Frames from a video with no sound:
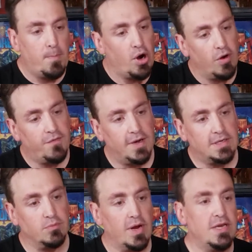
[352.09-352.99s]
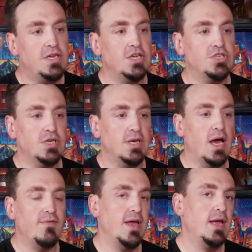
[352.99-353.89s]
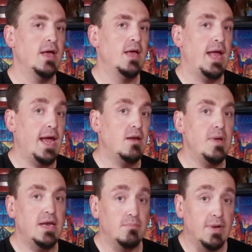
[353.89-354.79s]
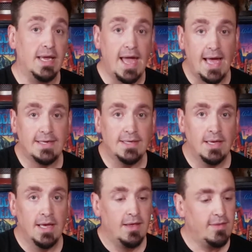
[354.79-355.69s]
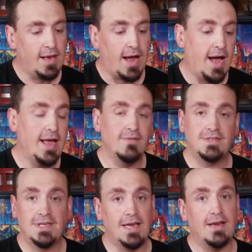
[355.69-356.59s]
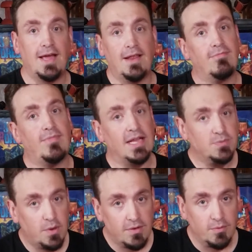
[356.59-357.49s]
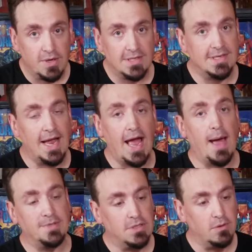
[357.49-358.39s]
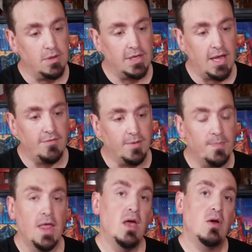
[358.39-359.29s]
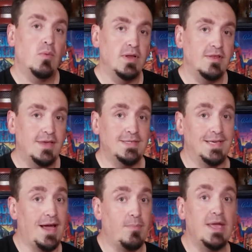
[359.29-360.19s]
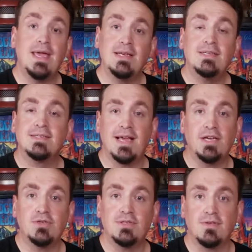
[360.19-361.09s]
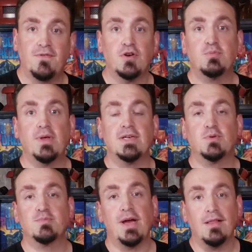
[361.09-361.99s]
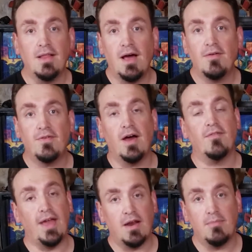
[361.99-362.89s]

perfect rendition of an animated maquette that I have seen, and that's one of the reasons I absolutely love them. One of the things that got me into statues in the first place was my love of